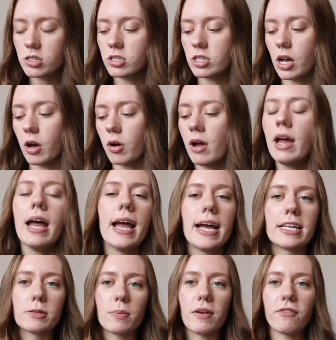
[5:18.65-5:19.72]
So
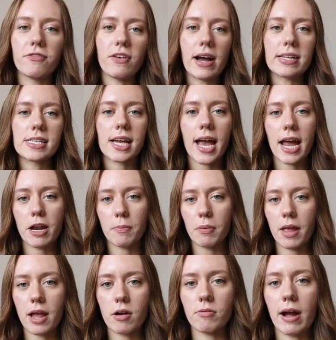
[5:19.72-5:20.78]
it's been fun to kind of
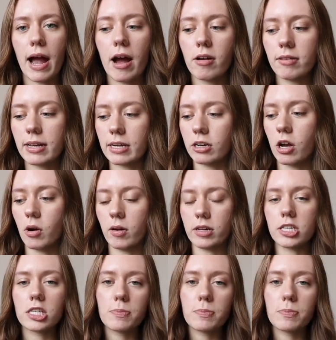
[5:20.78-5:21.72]
play around and go on